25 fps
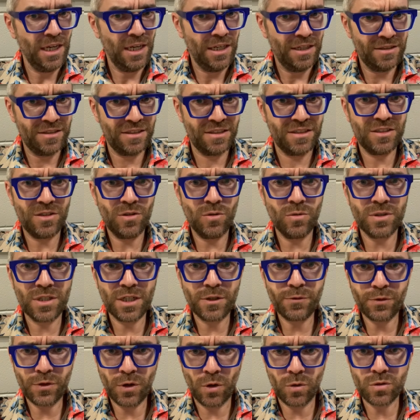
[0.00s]
it's still
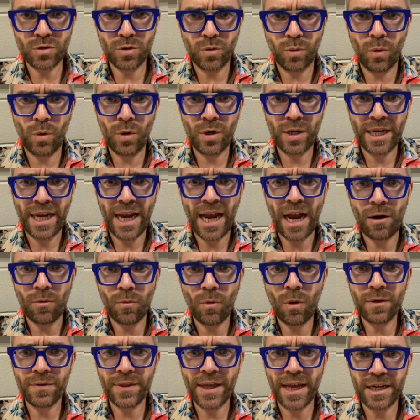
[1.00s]
difficult to work out
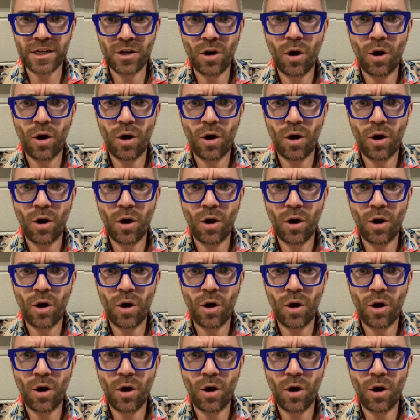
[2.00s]
what that